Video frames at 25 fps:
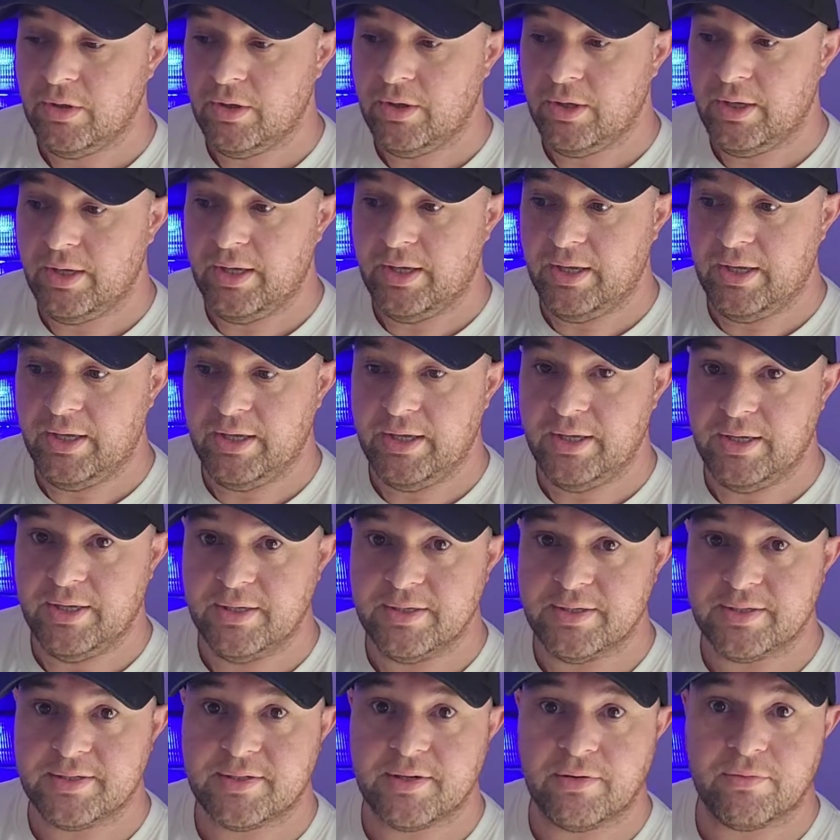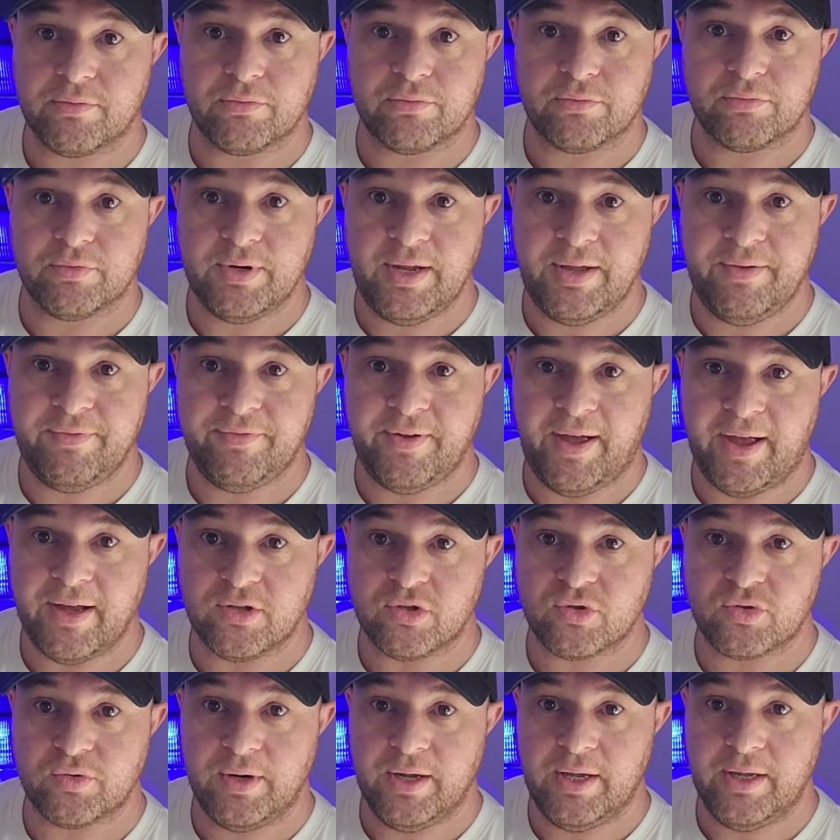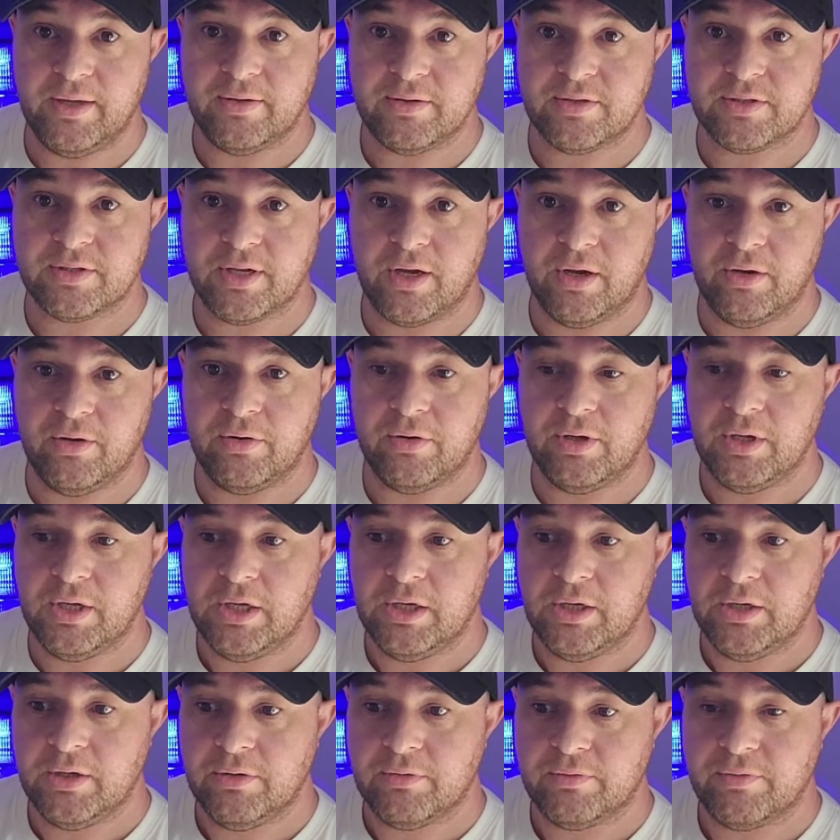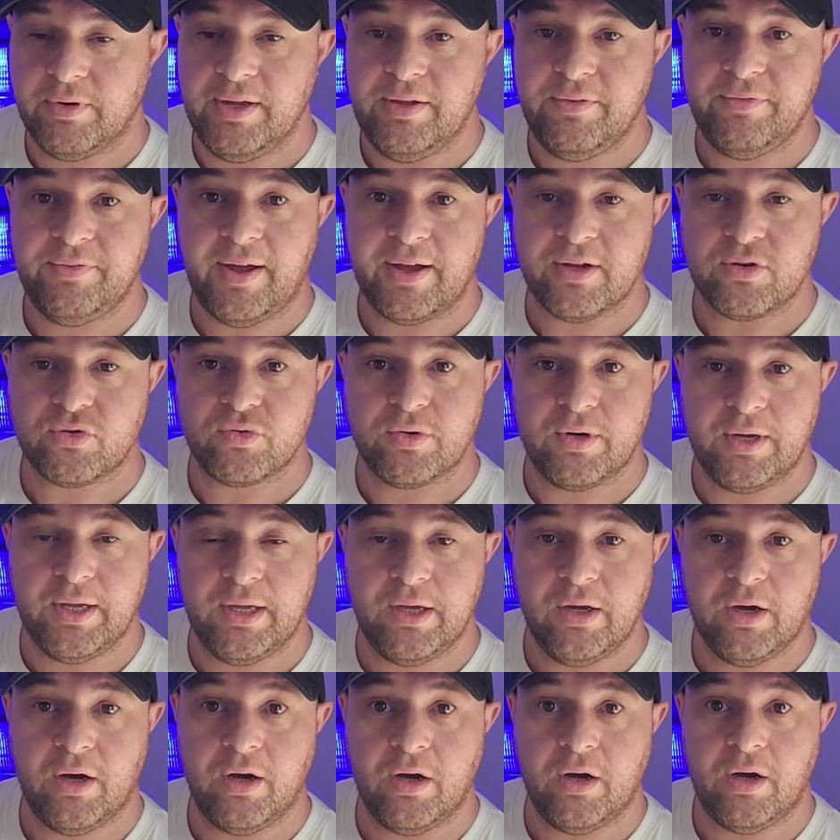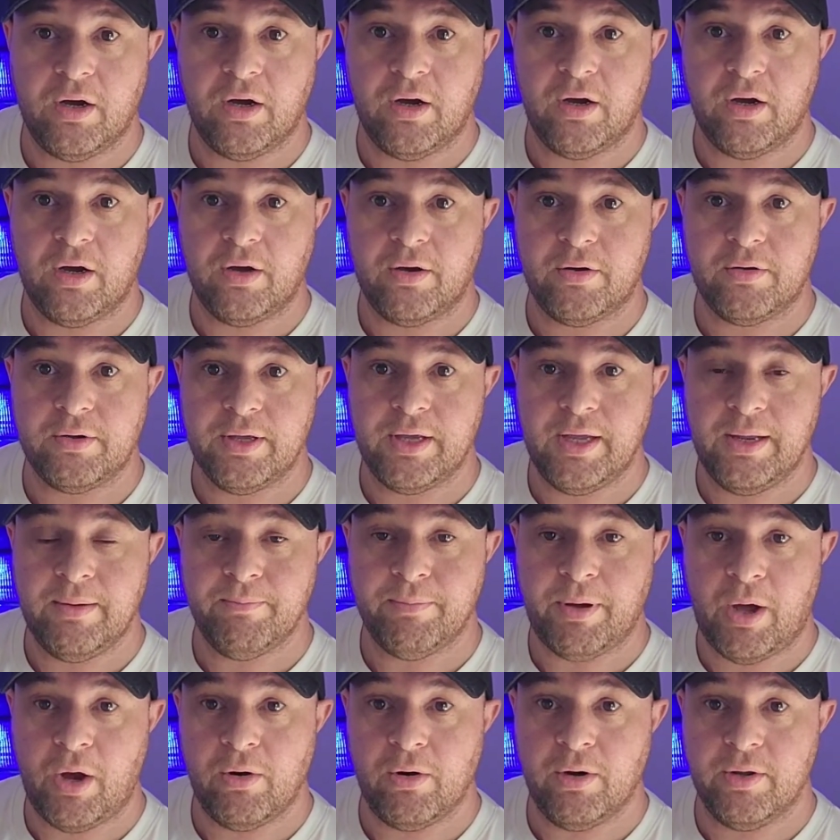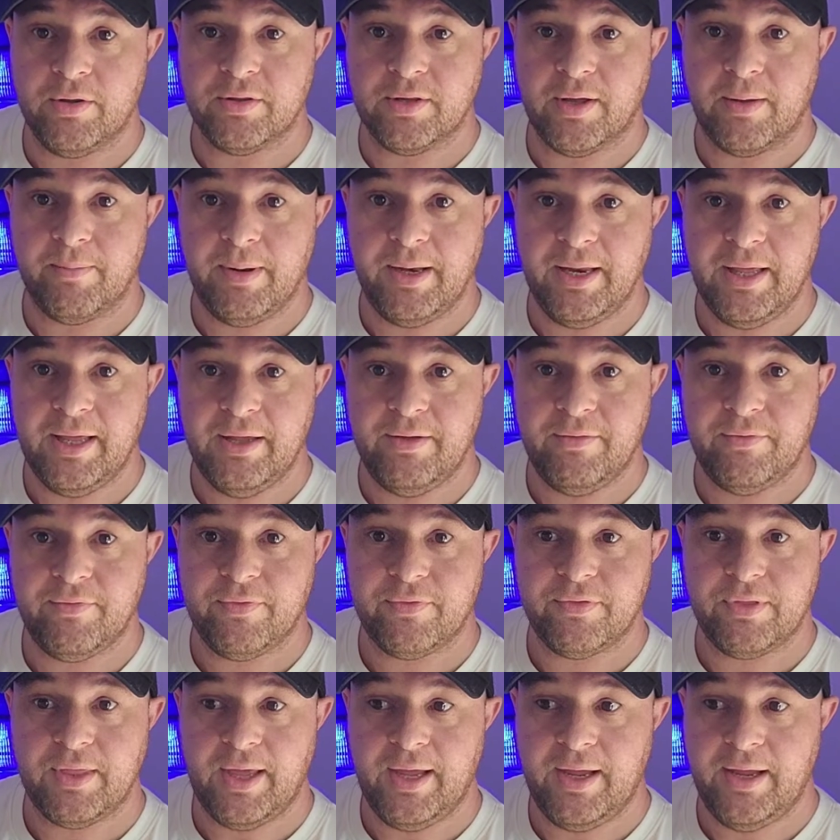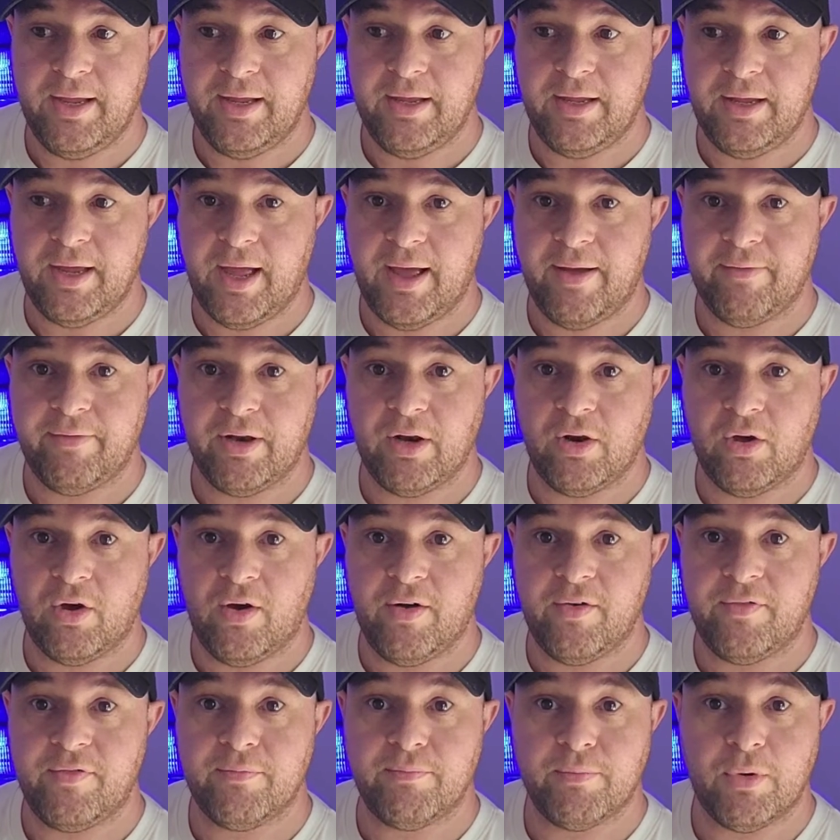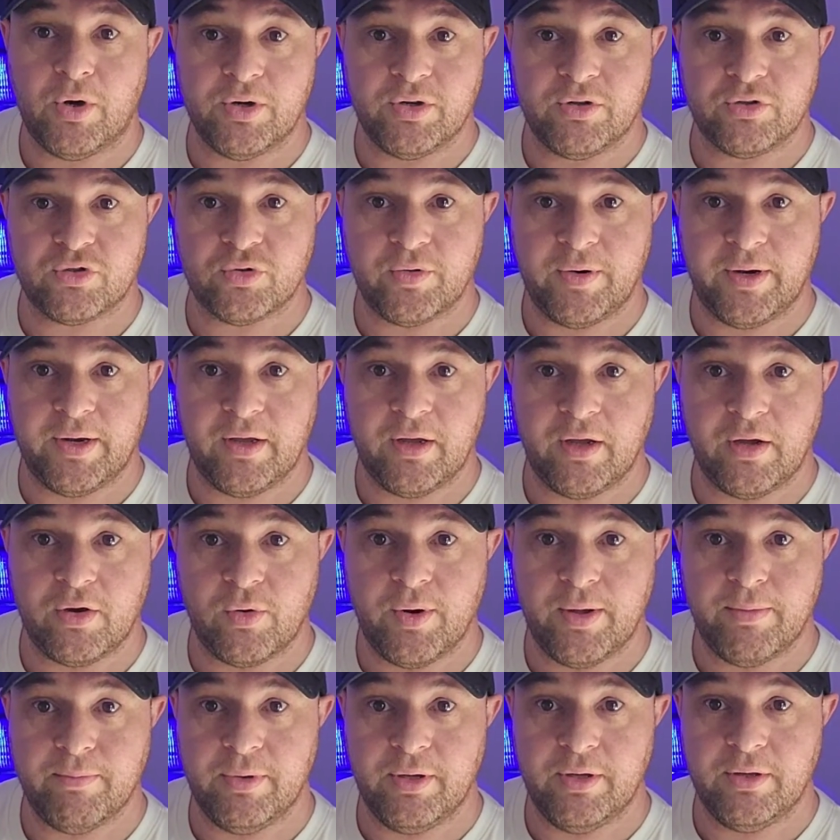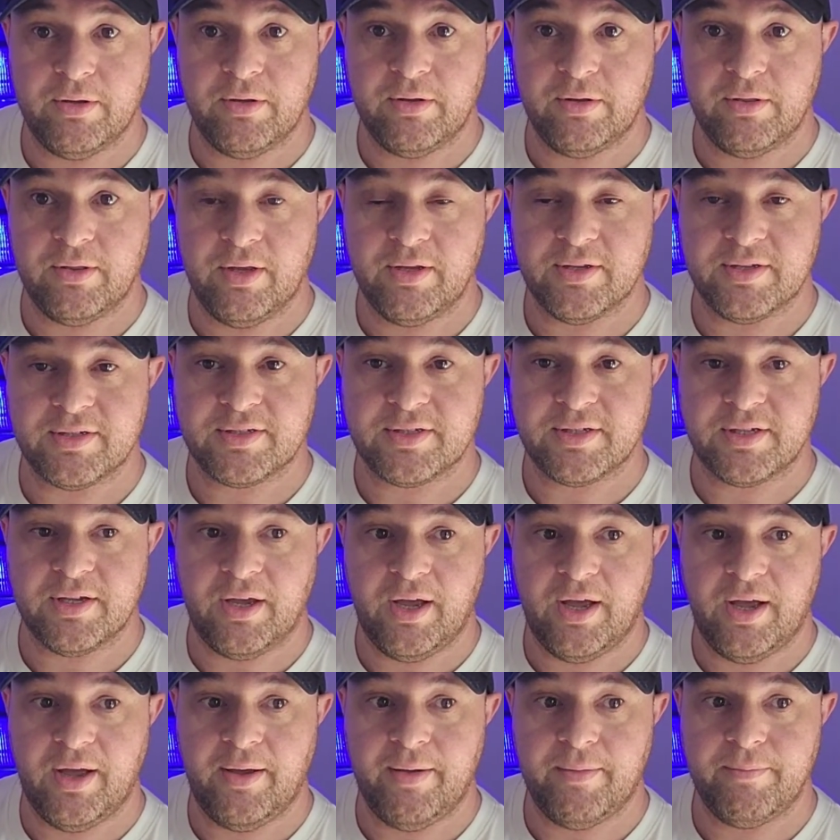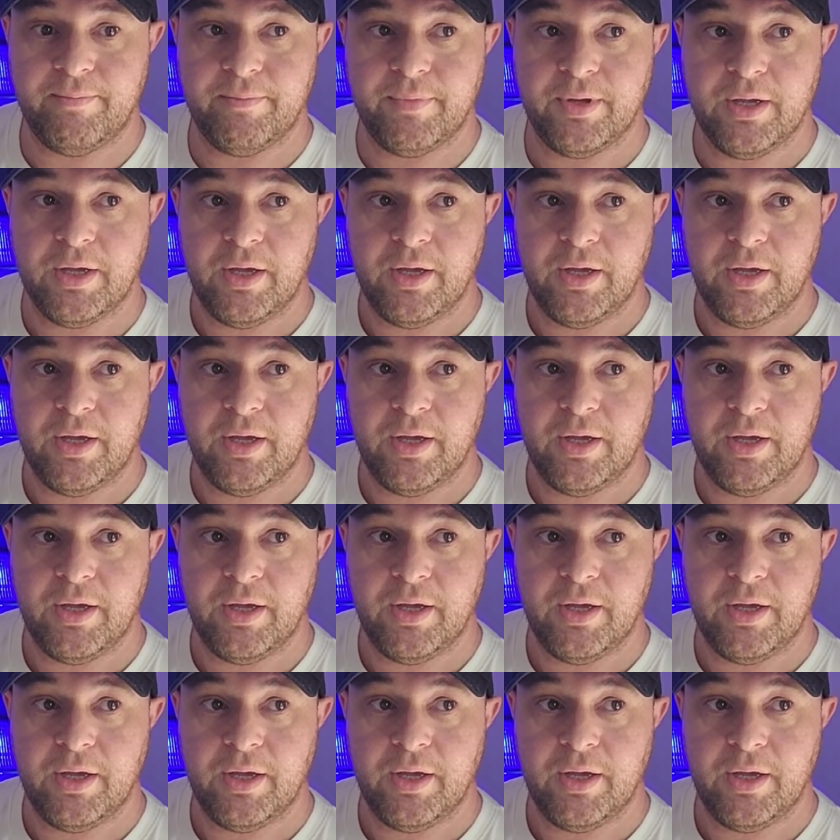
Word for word: is Reef Factory. So Reef Factory are in Poland, I believe. They have a lot of monitoring equipment that's um,